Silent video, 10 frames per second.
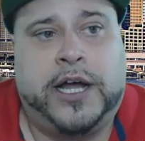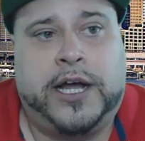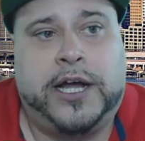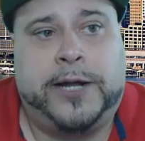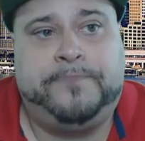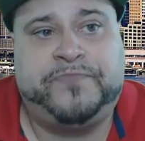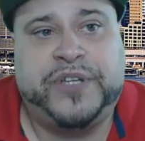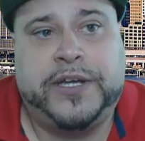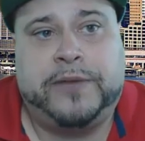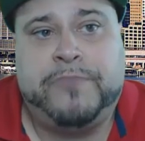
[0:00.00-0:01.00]

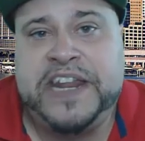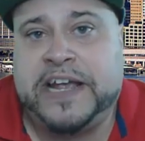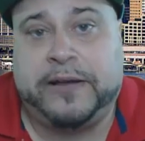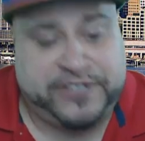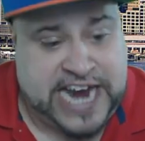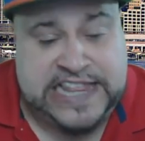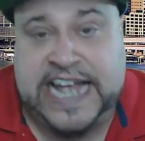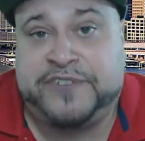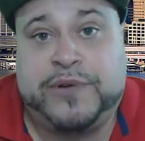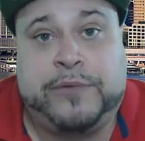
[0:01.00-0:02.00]

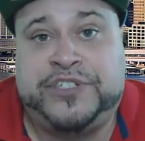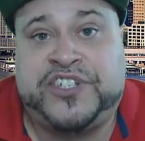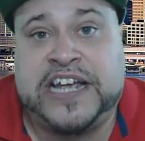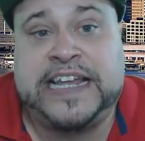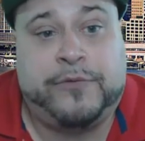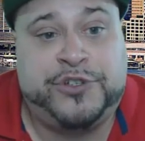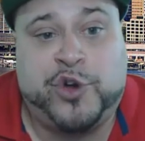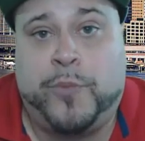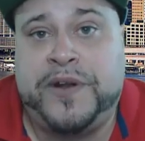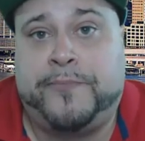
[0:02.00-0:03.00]
Thailand, when I went to Thailand, I wanted
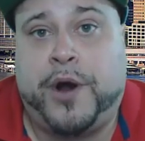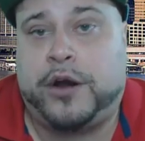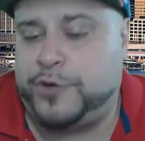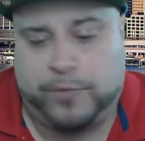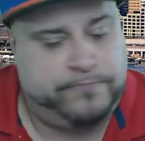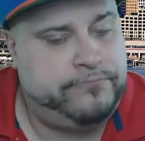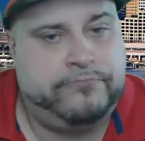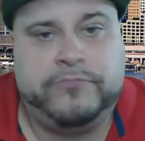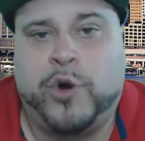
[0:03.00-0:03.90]
to open a bar. Nope.